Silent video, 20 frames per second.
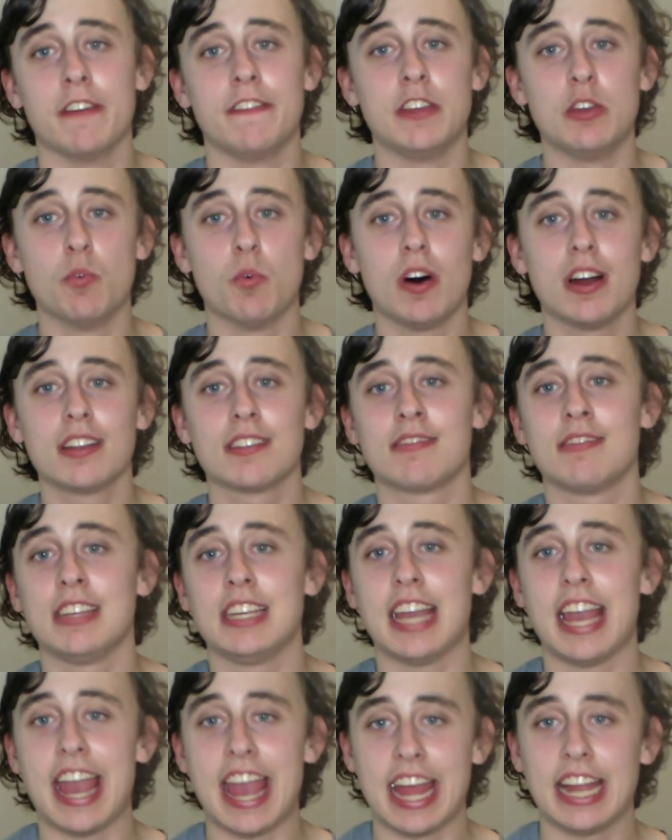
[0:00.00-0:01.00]
If you want to
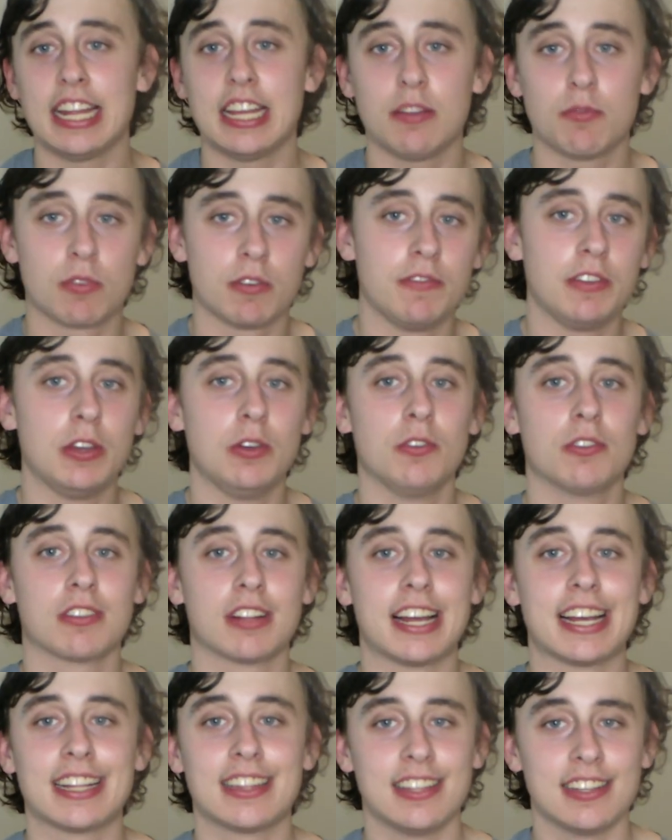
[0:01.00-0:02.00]
see any
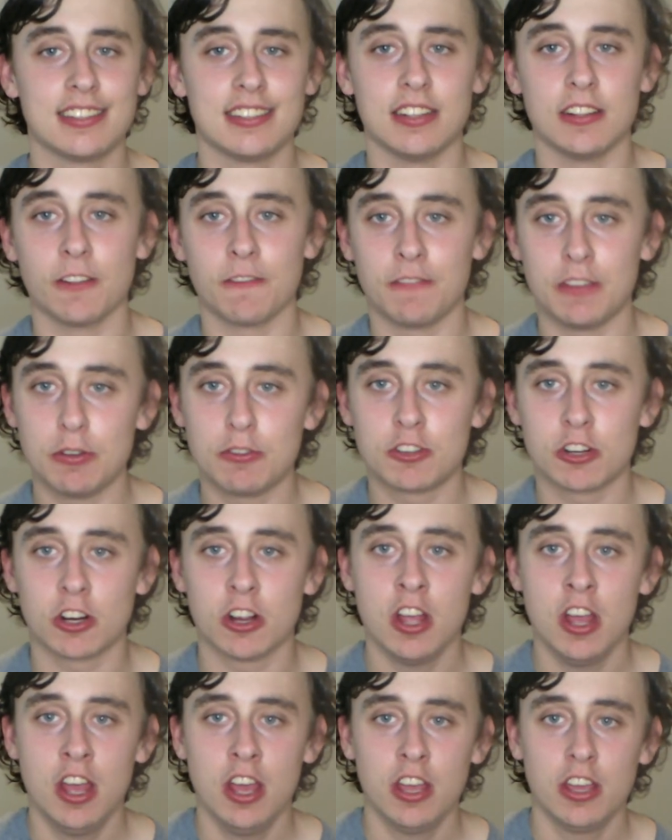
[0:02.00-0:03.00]
reviews like this in the
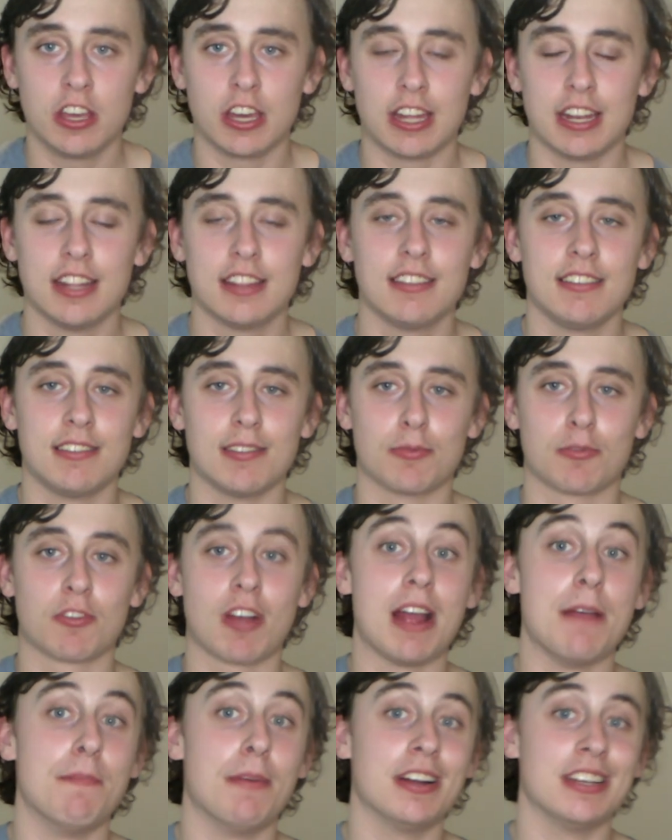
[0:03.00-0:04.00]
future, you can hit the
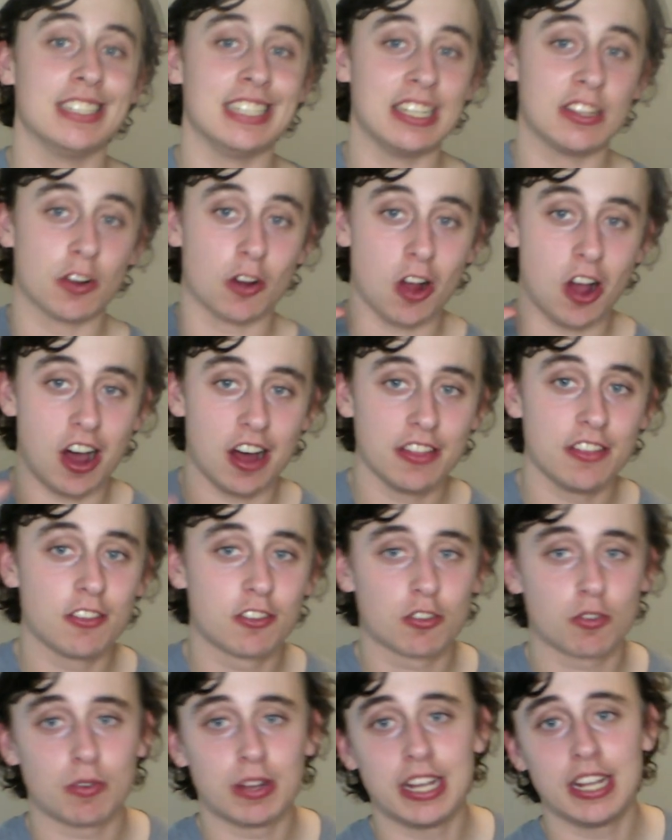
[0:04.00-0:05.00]
subscribe button either on the
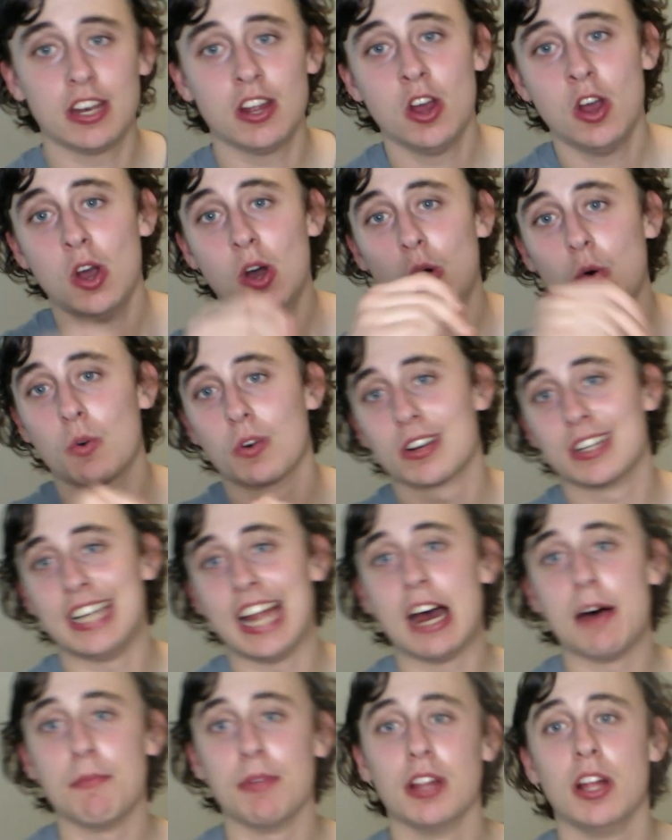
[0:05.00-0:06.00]
screen or
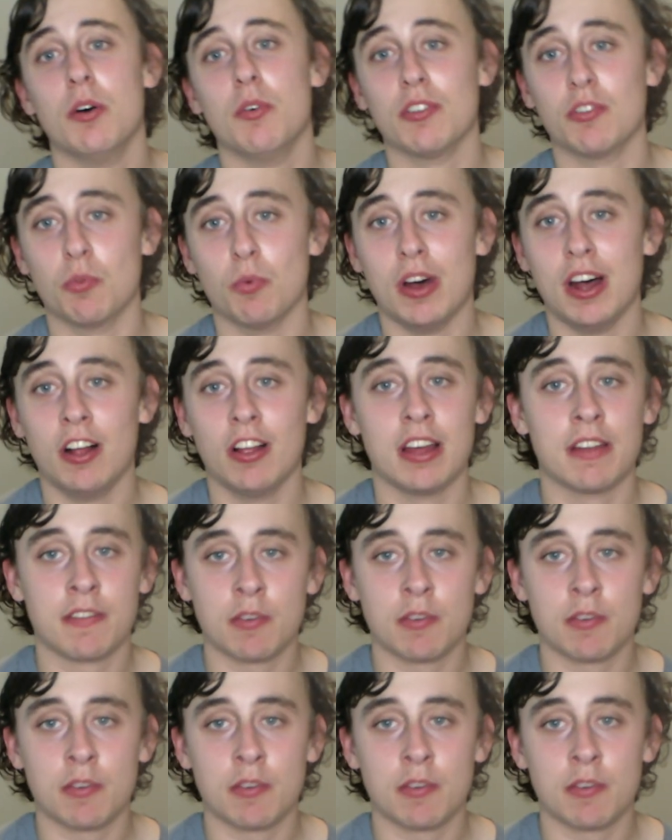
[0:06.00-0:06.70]
down below as well.